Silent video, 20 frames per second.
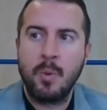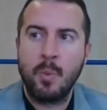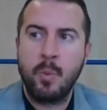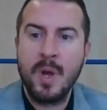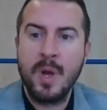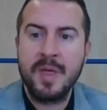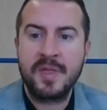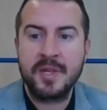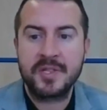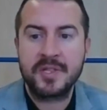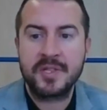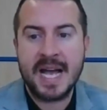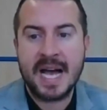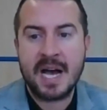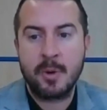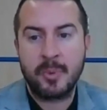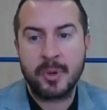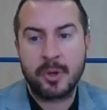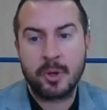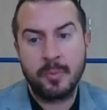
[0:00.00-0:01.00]
With us
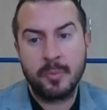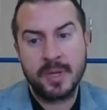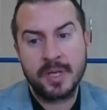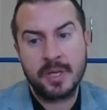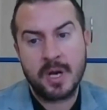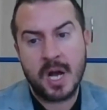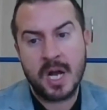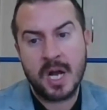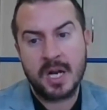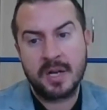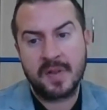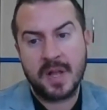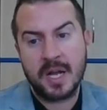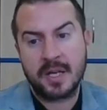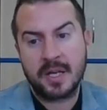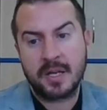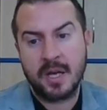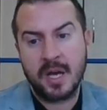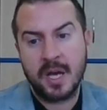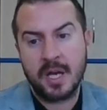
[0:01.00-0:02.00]
now becoming kind of
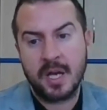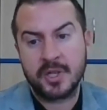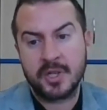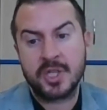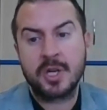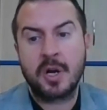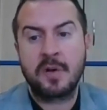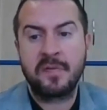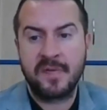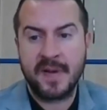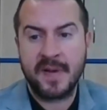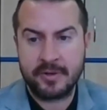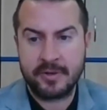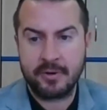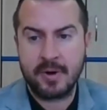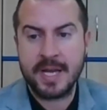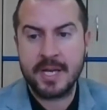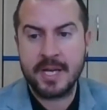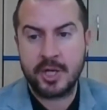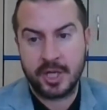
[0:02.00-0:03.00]
like a soft
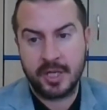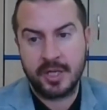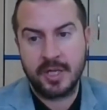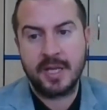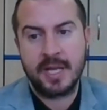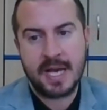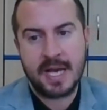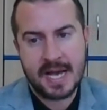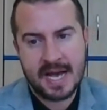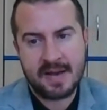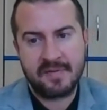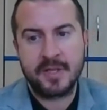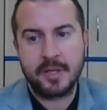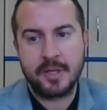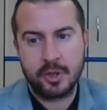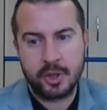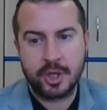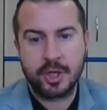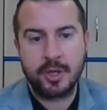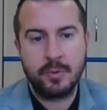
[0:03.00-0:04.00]
federation and
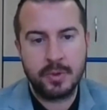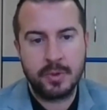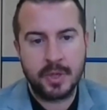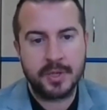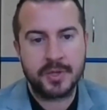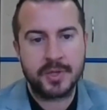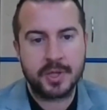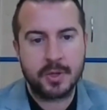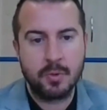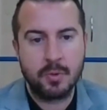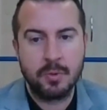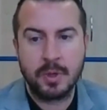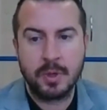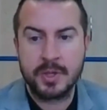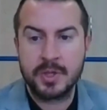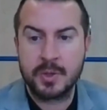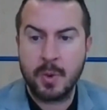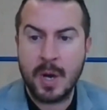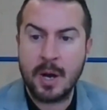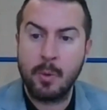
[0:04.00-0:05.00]
having a junior school
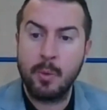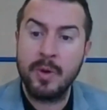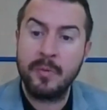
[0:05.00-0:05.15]
as well,